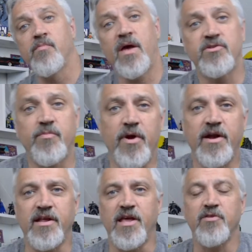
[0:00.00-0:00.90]
Pastor
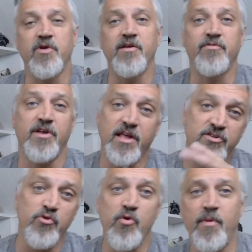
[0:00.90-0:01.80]
Brian again, ready for day
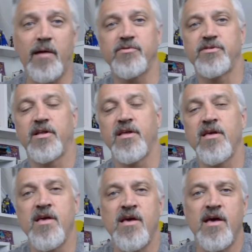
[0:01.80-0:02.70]
2 of Bible study?
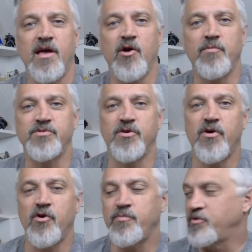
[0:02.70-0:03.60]
I hope so.
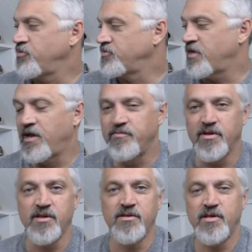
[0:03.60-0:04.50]
I hope you took time
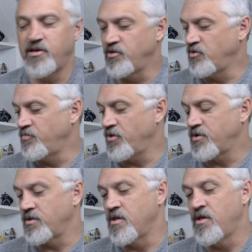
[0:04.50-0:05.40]
to take your little book
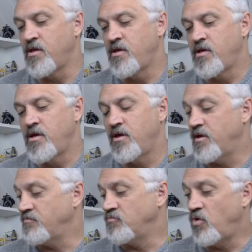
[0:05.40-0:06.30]
and,
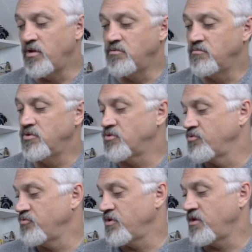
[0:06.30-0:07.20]
look
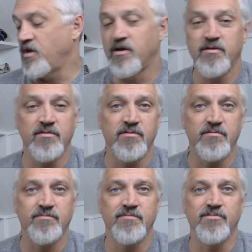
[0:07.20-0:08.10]
through the
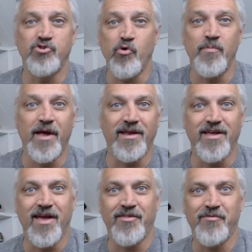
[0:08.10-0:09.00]
Job man
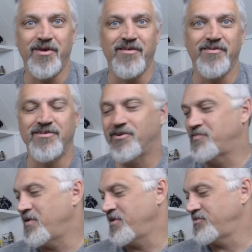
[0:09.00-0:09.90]
account that we talked
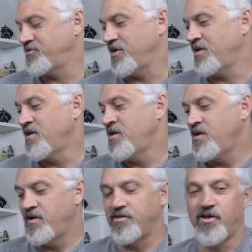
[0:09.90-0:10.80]
about yesterday,
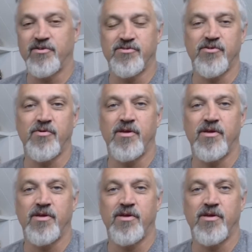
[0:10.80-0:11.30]
and then also